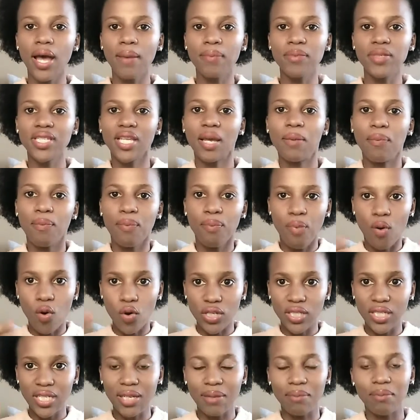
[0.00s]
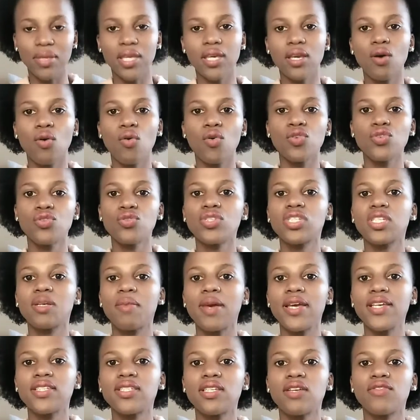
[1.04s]
supporting me or using
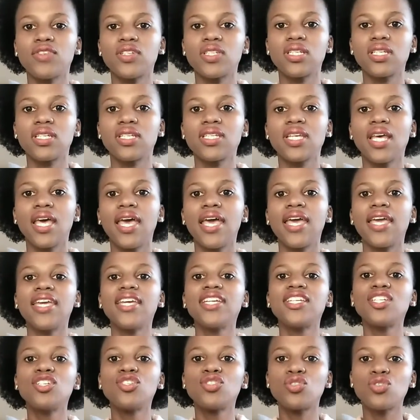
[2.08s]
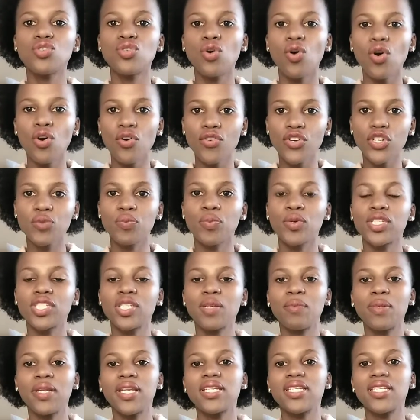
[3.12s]
my services, it is your
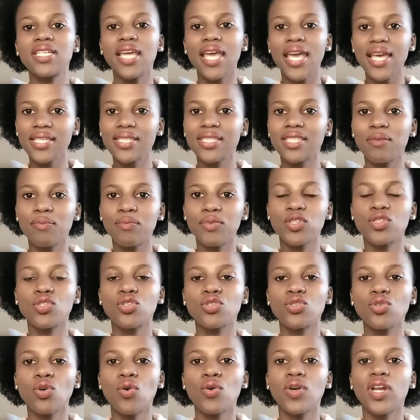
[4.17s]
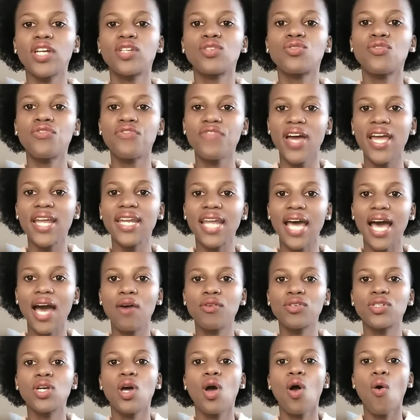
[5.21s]
responsibility as the business owner to find
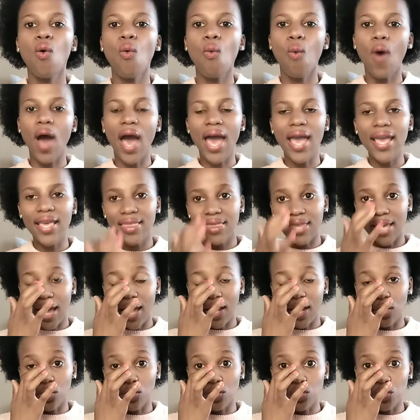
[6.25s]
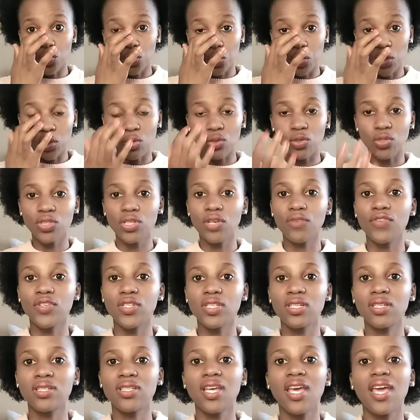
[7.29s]
out why they are not using your
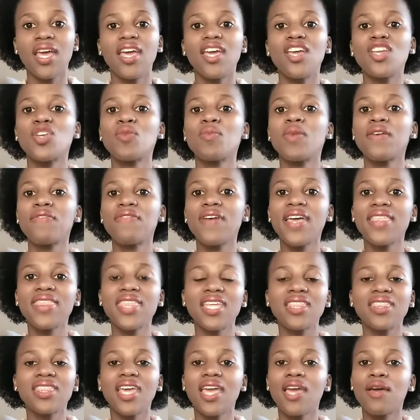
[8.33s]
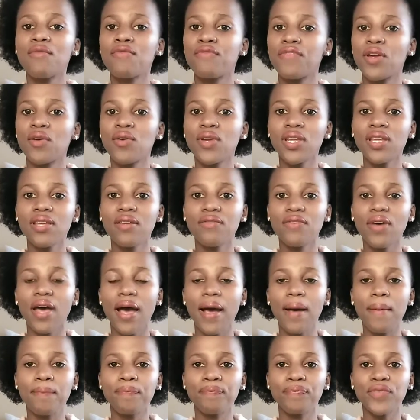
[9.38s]
services. And you may find that they have very
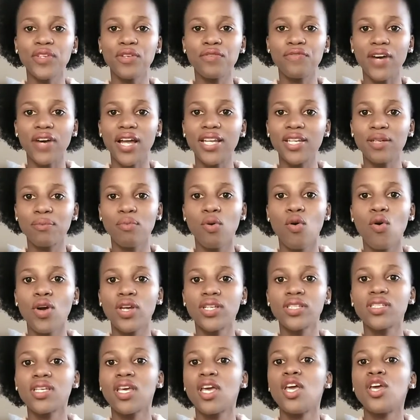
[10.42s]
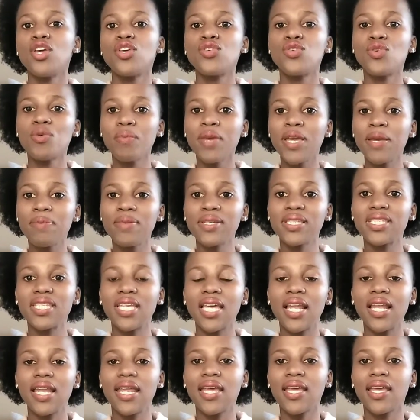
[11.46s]
valid points. You may be
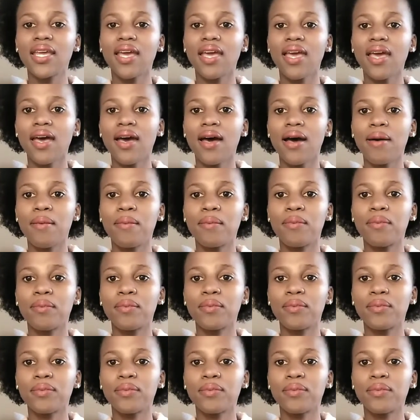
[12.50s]
selling a